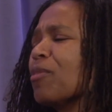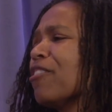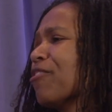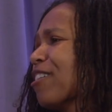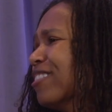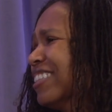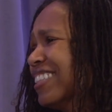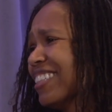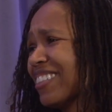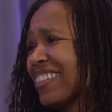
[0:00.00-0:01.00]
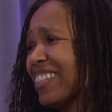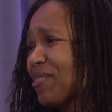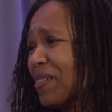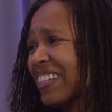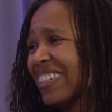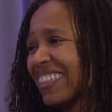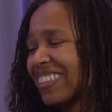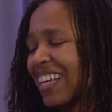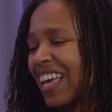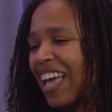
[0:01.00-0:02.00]
fragrances are in these
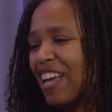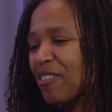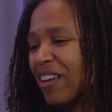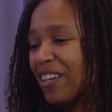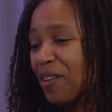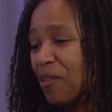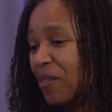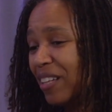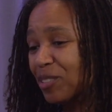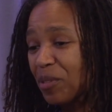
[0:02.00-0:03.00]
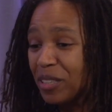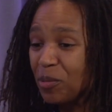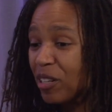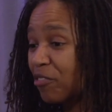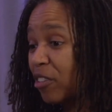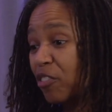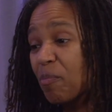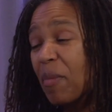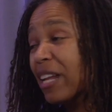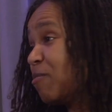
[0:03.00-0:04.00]
products, and it's wonderful for
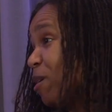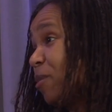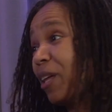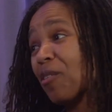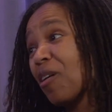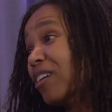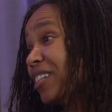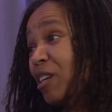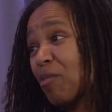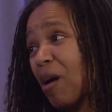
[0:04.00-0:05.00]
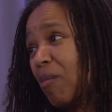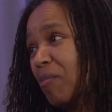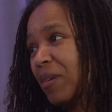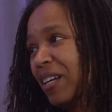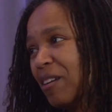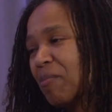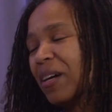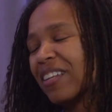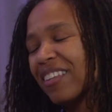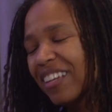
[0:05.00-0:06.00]
many people. They don't cause any problem,
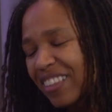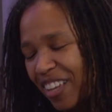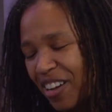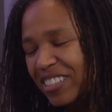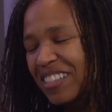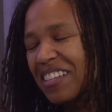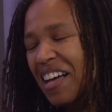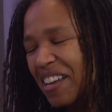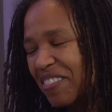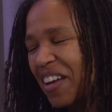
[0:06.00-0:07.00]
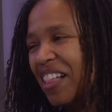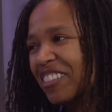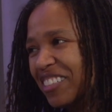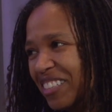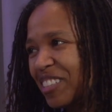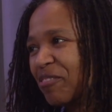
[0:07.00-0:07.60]
but they cause a lot of allergies.